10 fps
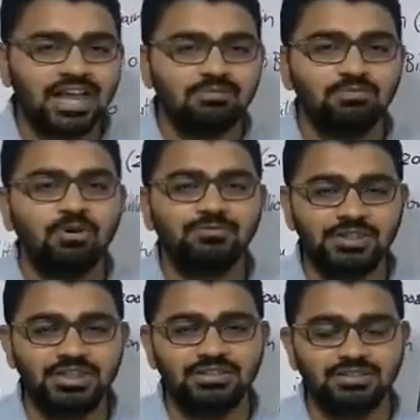cap of
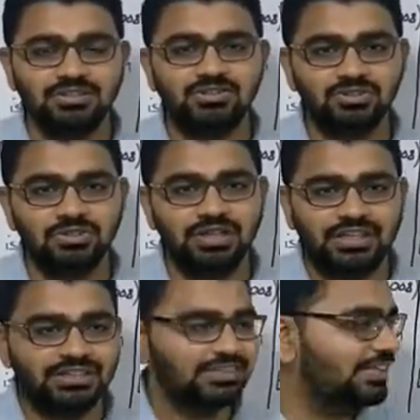Ethers
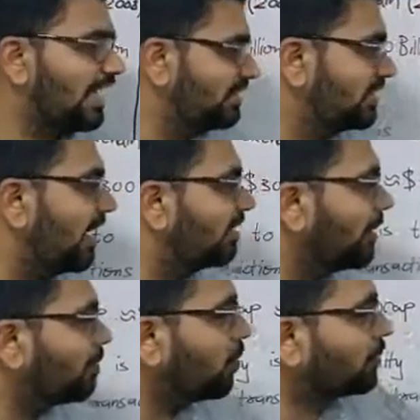today stands at
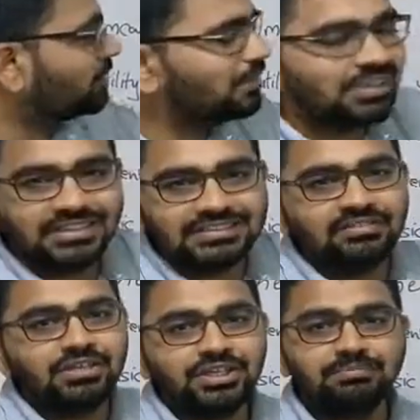approximately
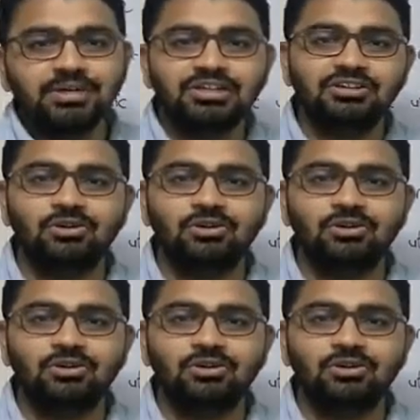$70 billion,